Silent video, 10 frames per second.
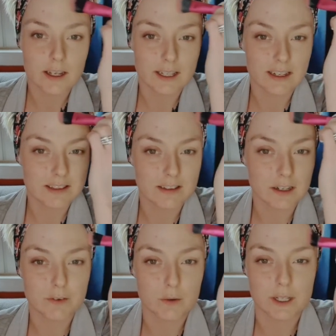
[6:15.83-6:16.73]
And this isn't
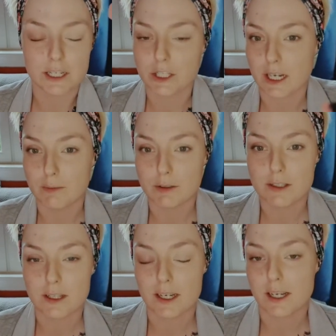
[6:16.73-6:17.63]
a foundation I would
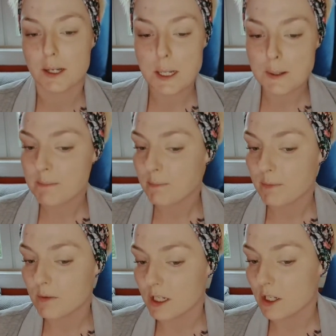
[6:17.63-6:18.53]
say
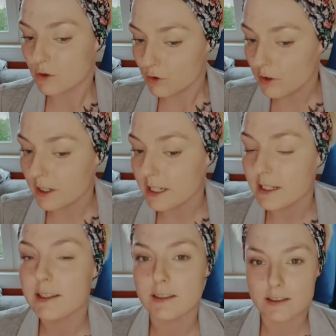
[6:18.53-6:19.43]
that you really
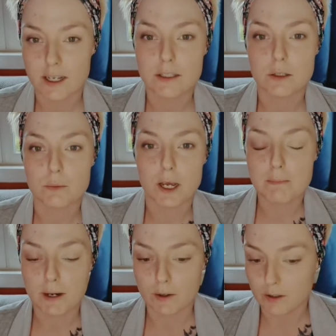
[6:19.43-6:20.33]
need to set it with a
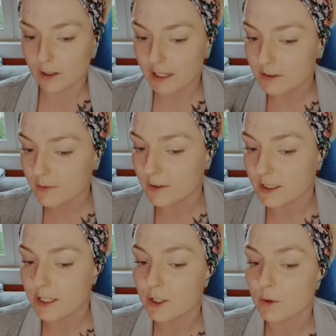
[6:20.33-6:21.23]
powder. This
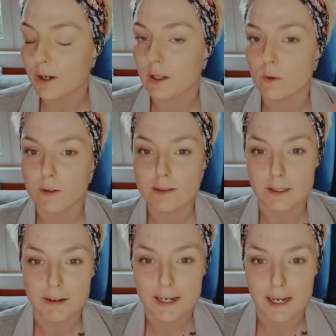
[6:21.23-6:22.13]
foundation, quite a lot of the
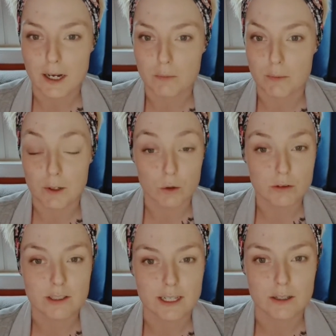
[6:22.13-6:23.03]
time I can get away with not
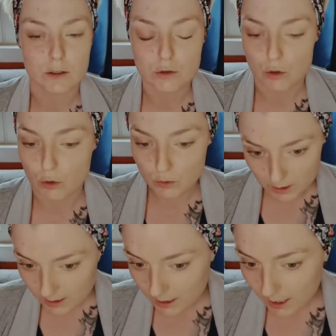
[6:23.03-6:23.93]
setting it at all
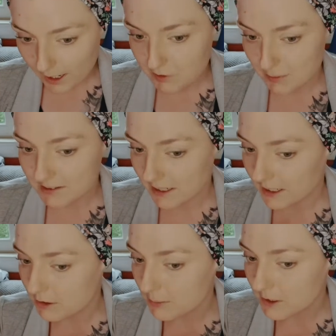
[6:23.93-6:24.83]
if my skin
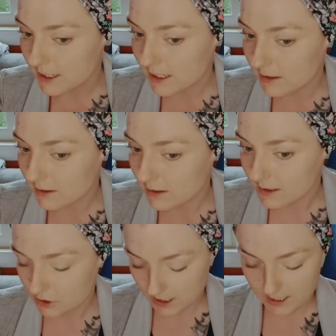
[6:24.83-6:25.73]
is particularly
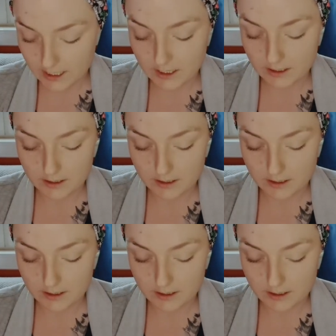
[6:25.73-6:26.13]
dry.